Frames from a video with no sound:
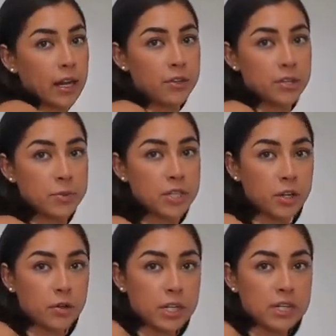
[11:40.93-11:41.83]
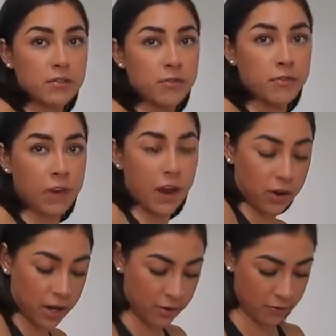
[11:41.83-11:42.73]
Now this material is
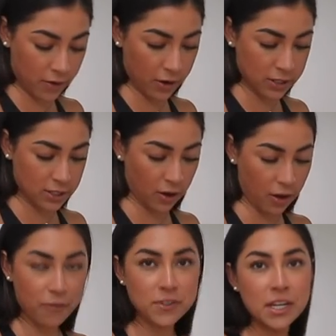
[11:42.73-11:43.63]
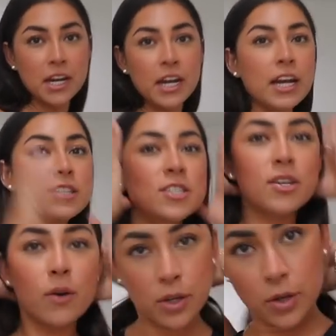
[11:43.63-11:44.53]
very, very soft. It's
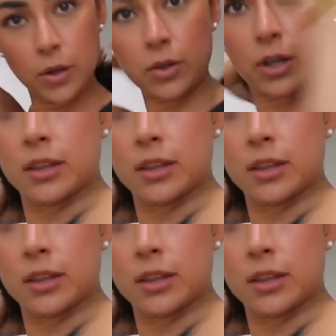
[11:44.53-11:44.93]
so cute, and look